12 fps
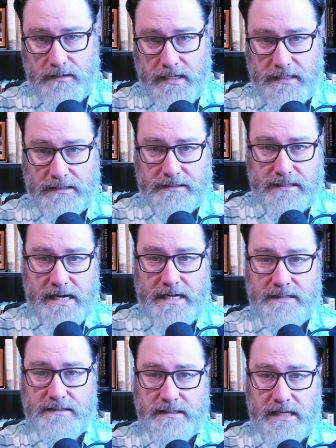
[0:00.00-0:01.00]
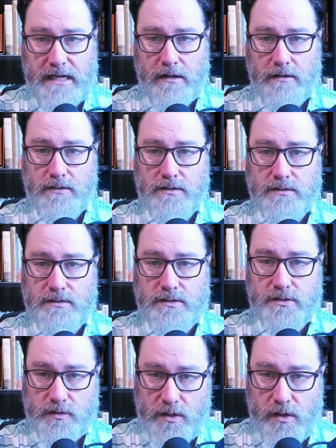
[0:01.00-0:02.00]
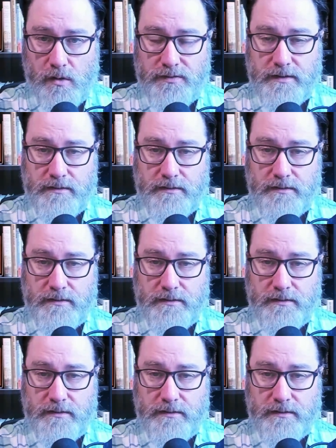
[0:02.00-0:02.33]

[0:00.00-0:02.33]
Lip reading: and it guides the character's growth,